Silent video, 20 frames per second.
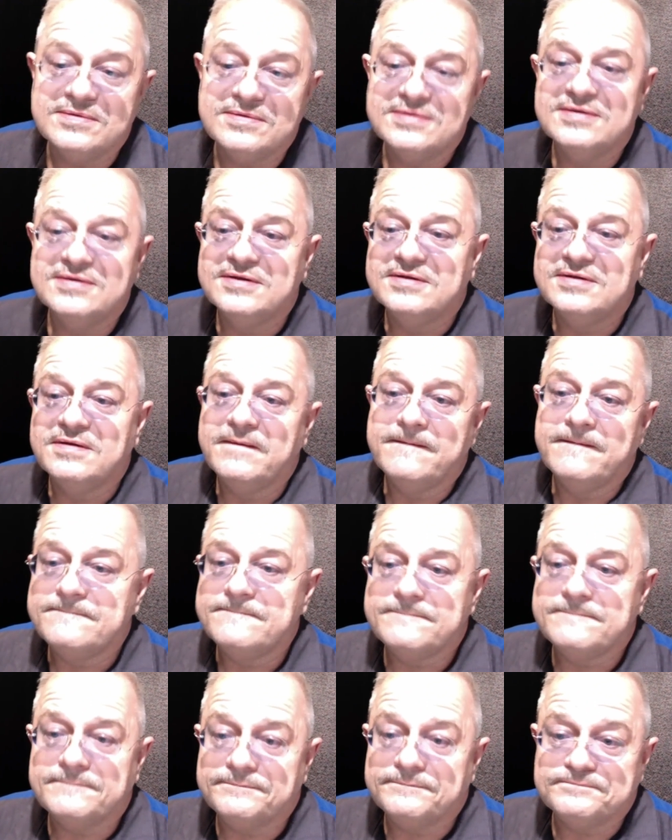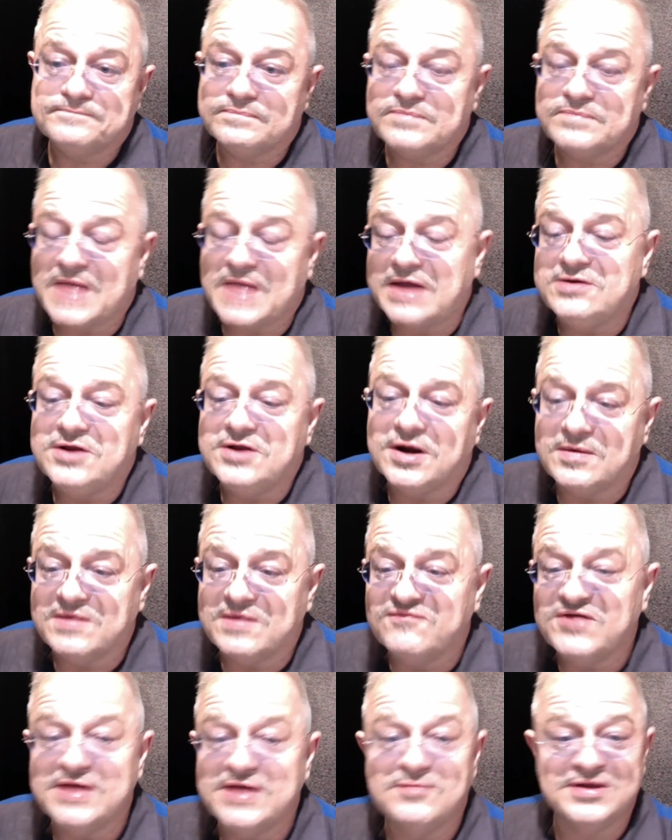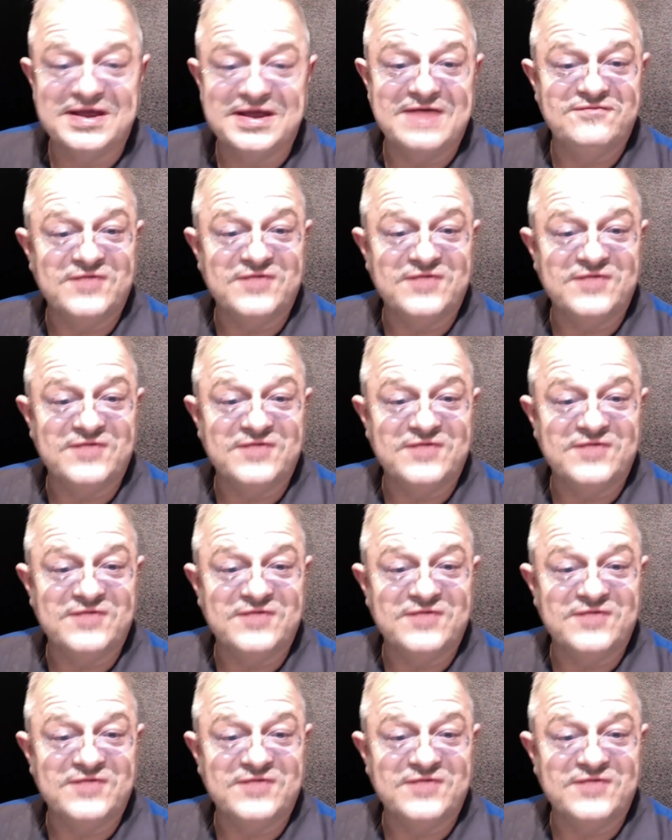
if